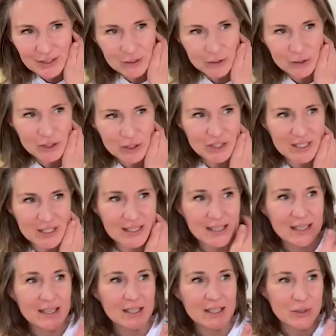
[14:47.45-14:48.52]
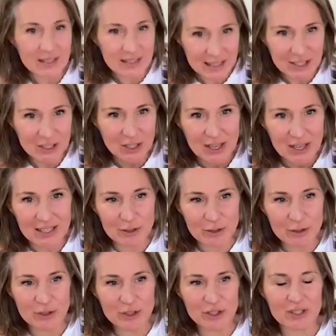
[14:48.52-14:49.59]
in nutrition. So I did start as a
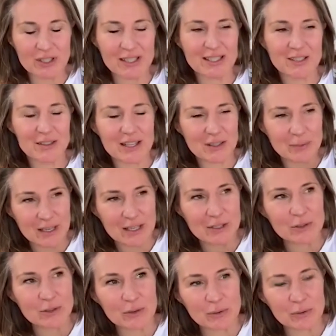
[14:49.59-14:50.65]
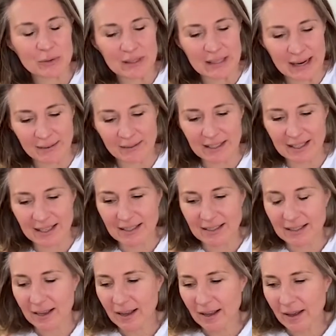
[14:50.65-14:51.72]
nutritionist. So that's what I do
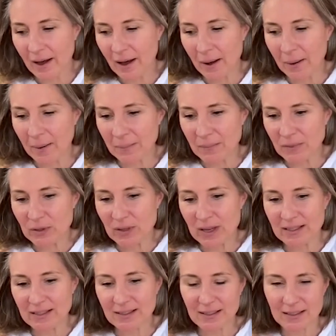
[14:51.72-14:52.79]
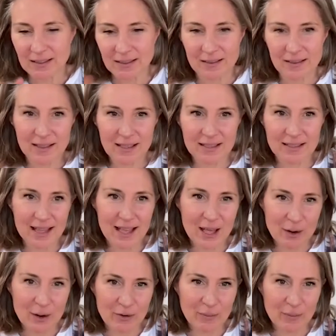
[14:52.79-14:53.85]
nowadays. Um, so that's the, that's the
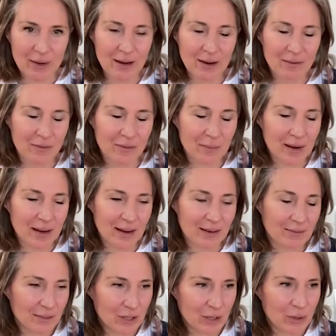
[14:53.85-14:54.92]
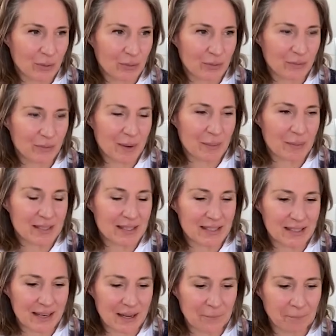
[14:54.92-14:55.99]
header for my, for my, you know, my
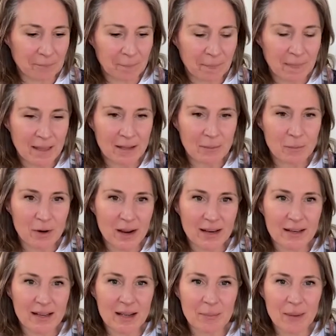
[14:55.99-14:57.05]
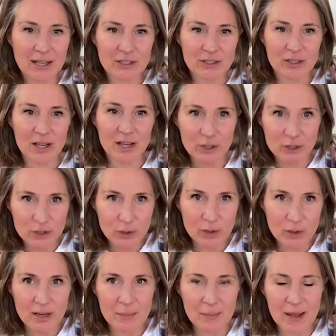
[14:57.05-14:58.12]
business name, the Miranda Compassionate
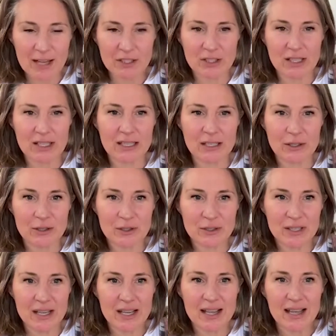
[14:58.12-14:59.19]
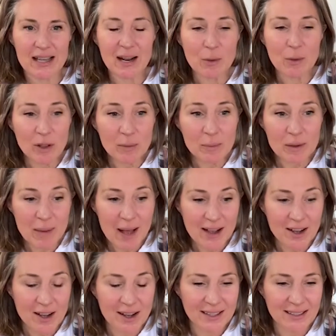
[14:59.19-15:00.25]
underscore Compassionate Healers. And I will be back
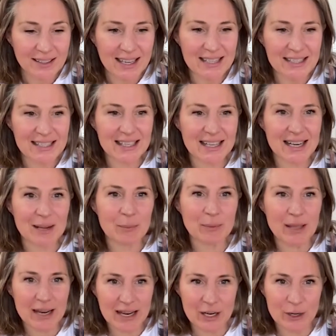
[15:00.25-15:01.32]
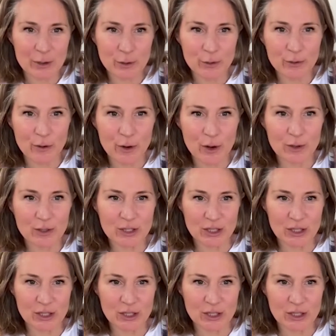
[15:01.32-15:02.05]
on, like I said, I am getting a new phone